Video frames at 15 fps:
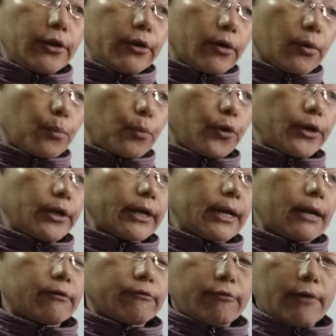near point
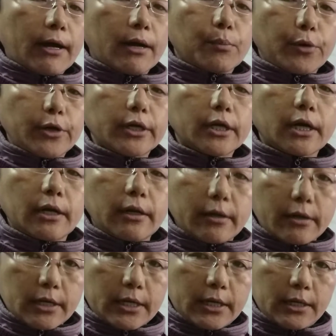and far point
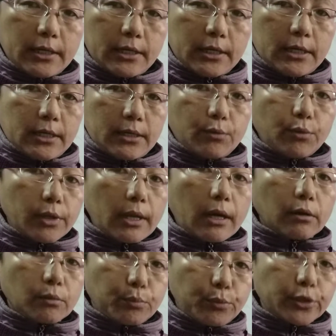clearly
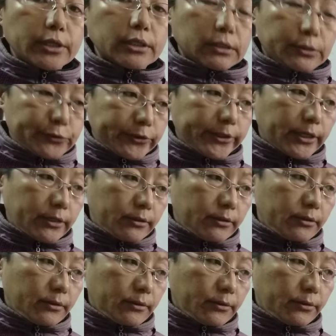without putting strain.
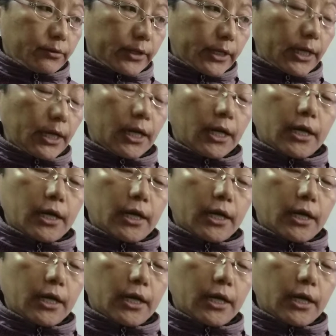Okay,